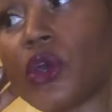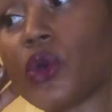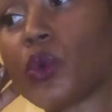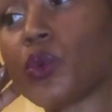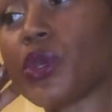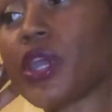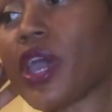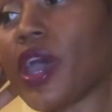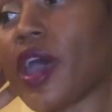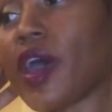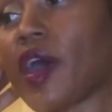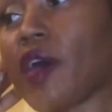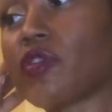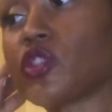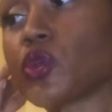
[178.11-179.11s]
We
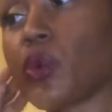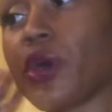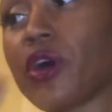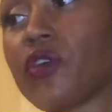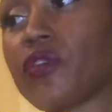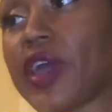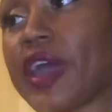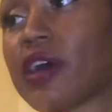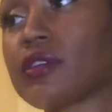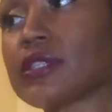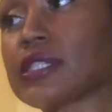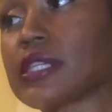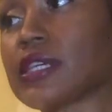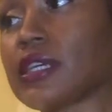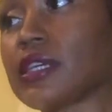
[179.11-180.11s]
have 12
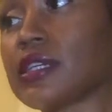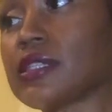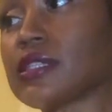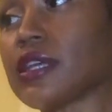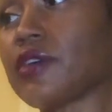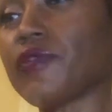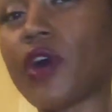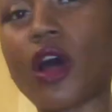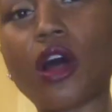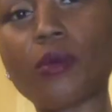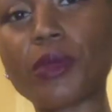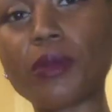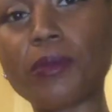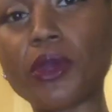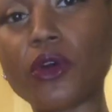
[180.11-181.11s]
ounces of
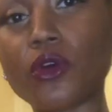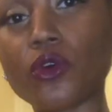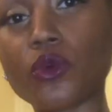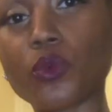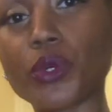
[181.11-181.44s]
almond milk.